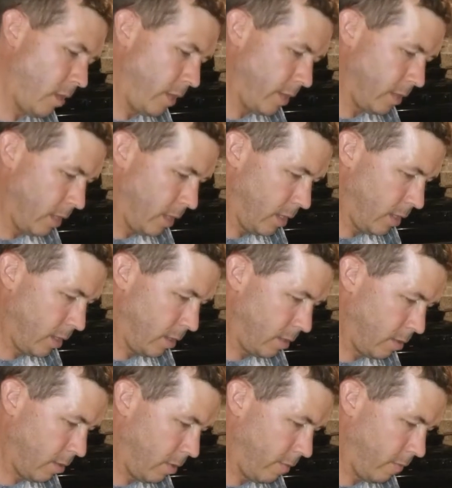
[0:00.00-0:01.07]
and then
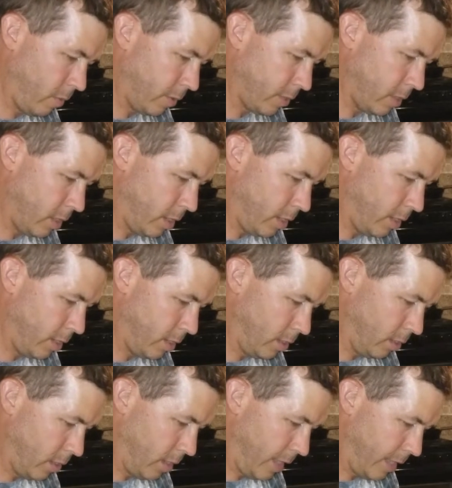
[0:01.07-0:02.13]
30 volts on the
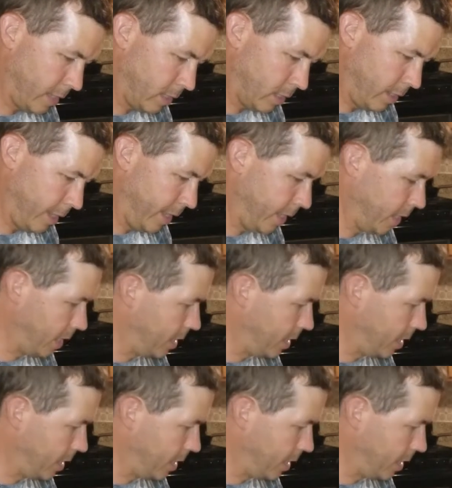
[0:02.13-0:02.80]
last leg